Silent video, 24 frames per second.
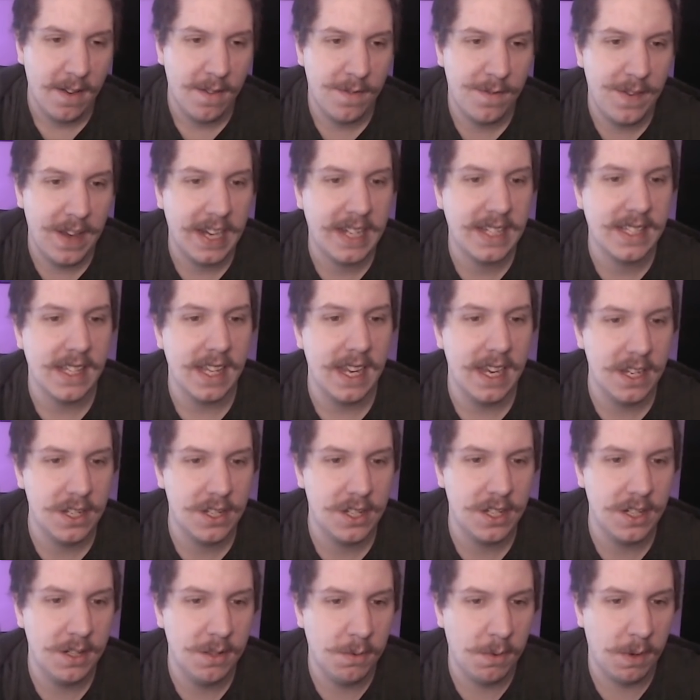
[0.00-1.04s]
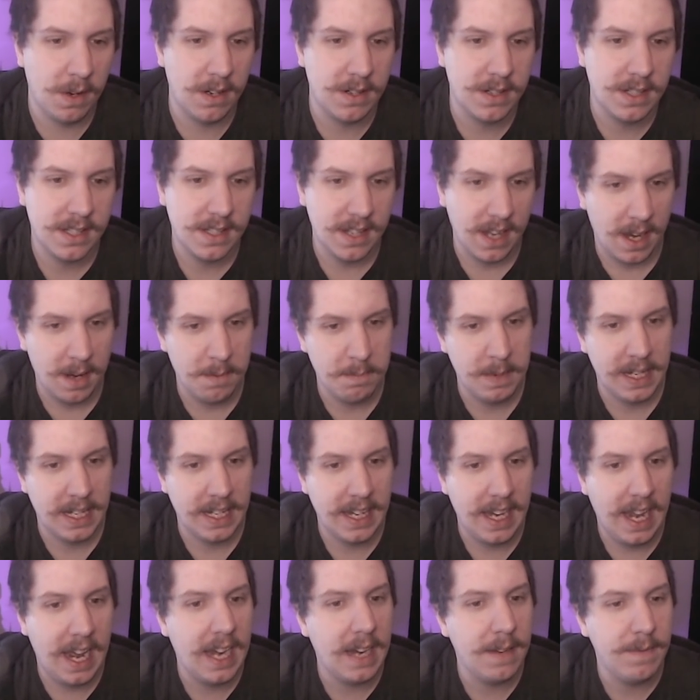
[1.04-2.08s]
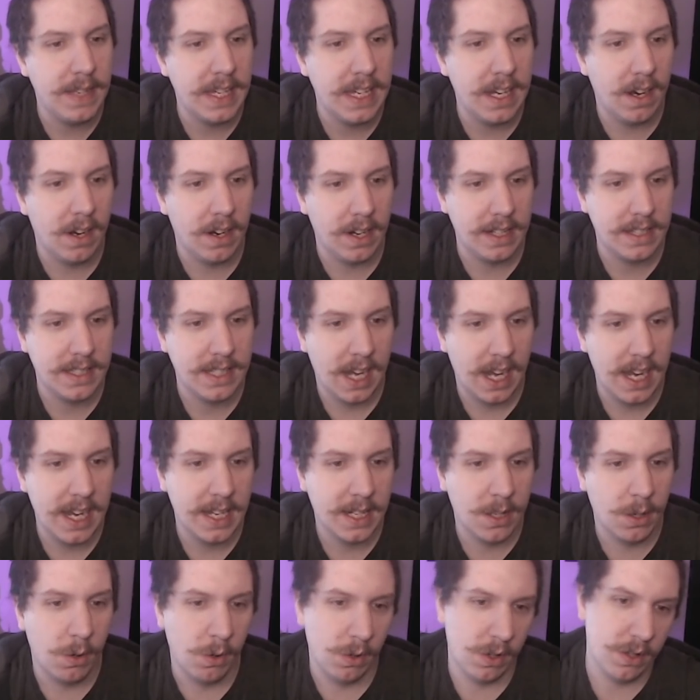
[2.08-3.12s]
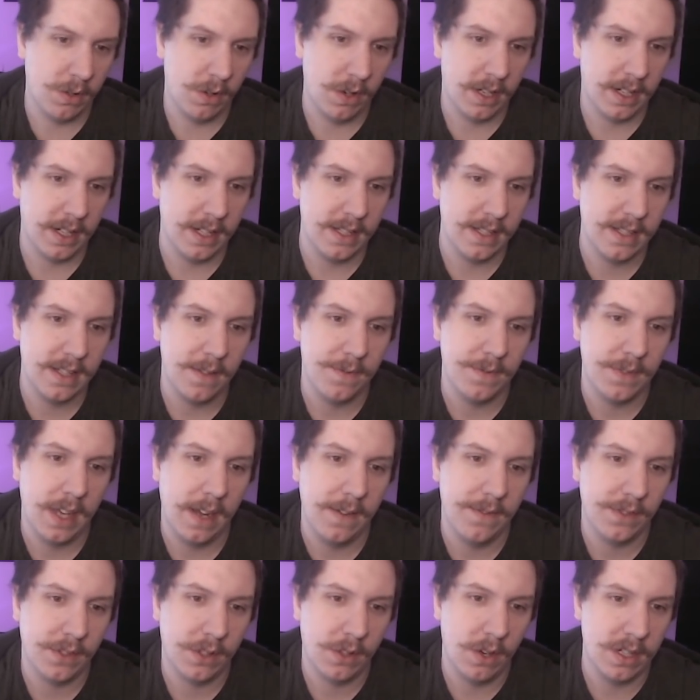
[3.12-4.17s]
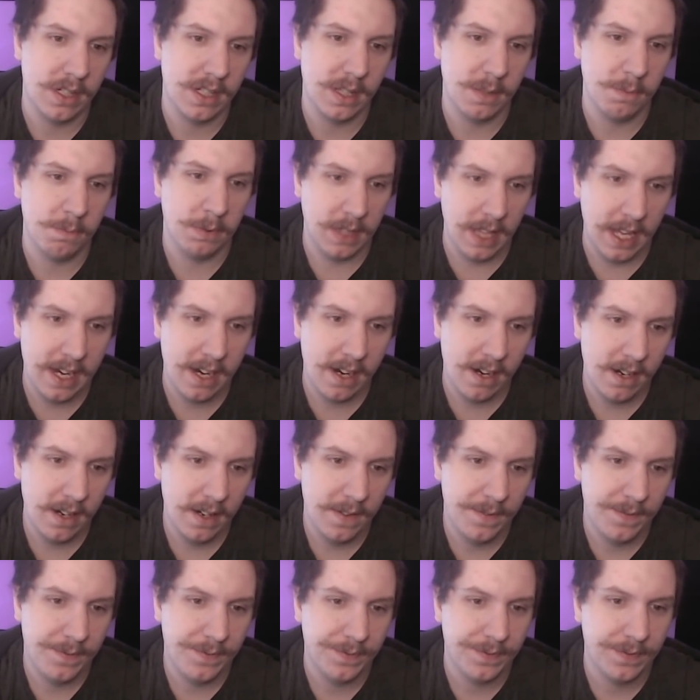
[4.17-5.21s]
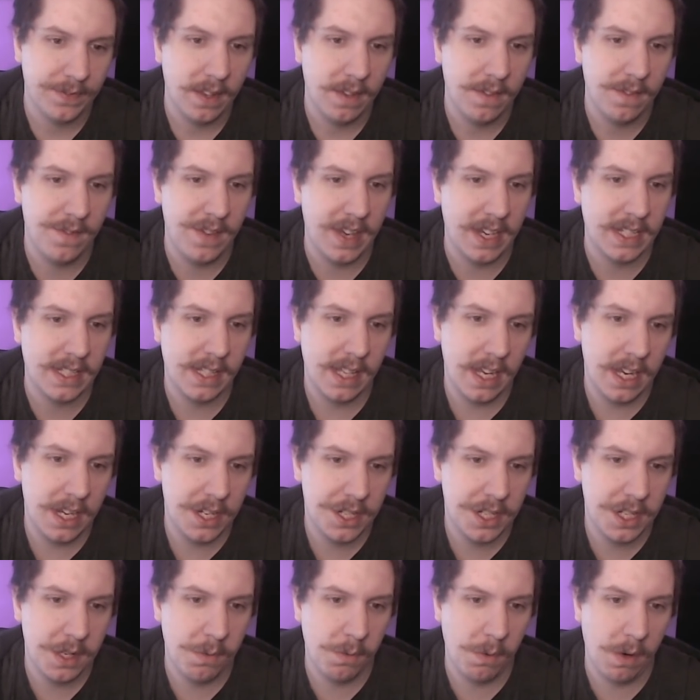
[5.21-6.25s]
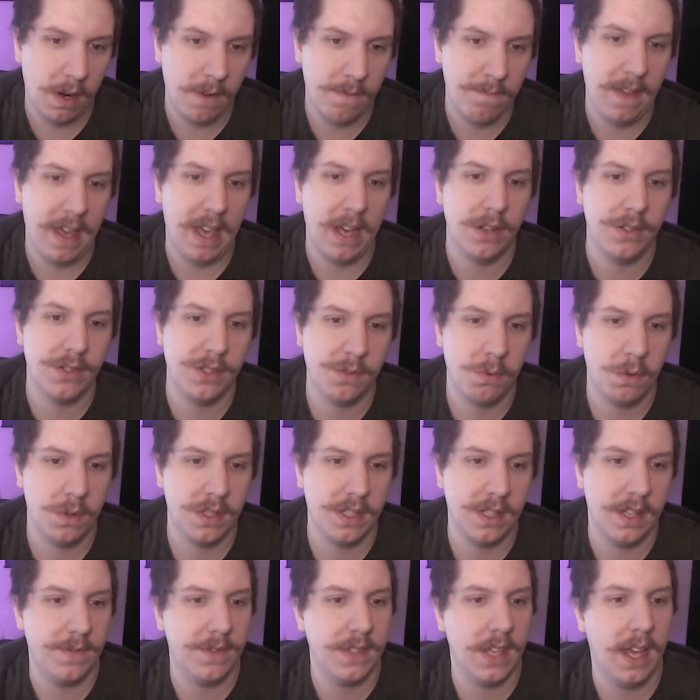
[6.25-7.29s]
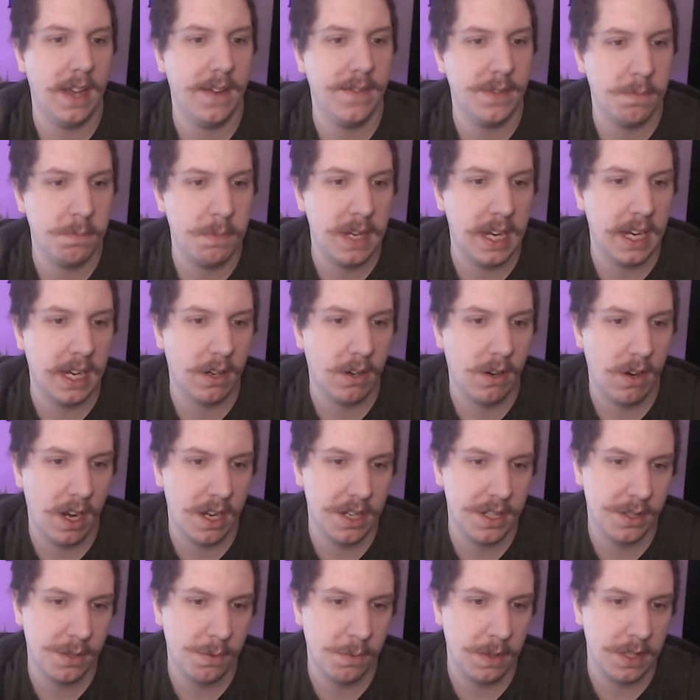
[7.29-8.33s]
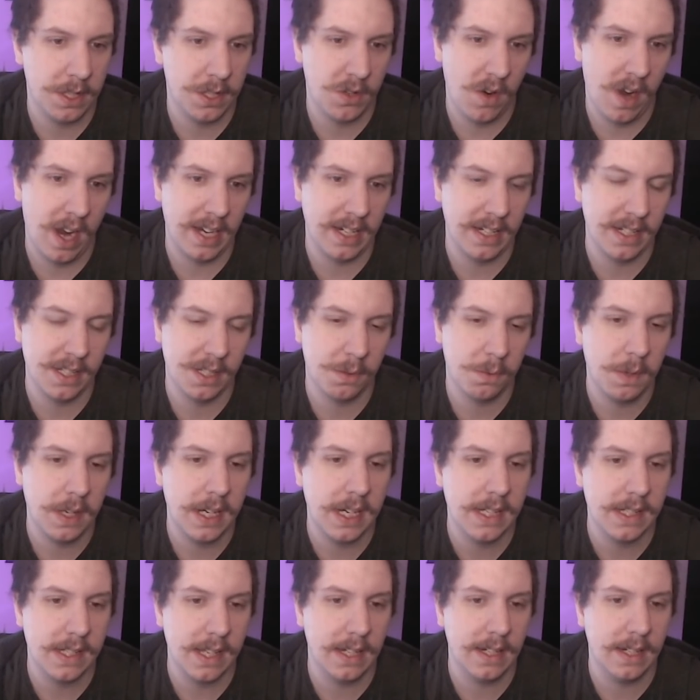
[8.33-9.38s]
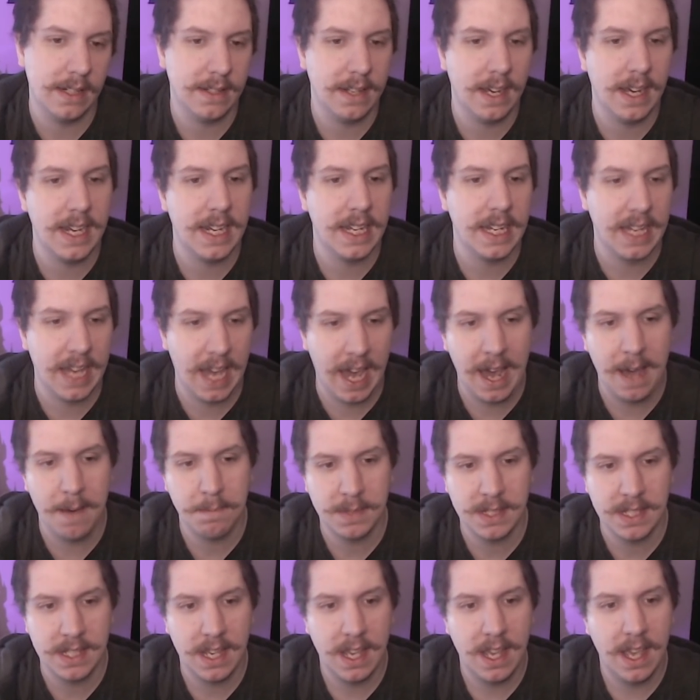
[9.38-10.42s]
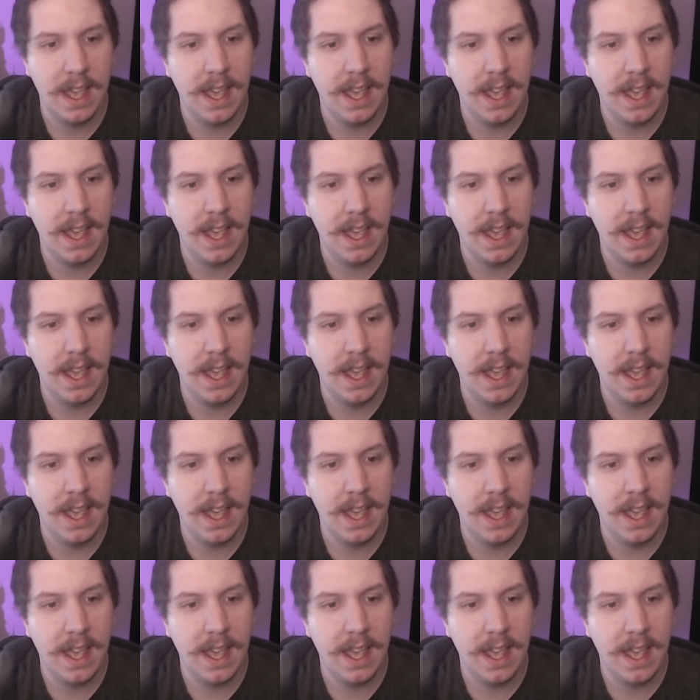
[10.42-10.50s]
Fixed issue where stomping an enemy on a tight corridor can sometimes crush the player. Fixed issue where mounts were sometimes being crushed when trying to squeeze into tight gaps.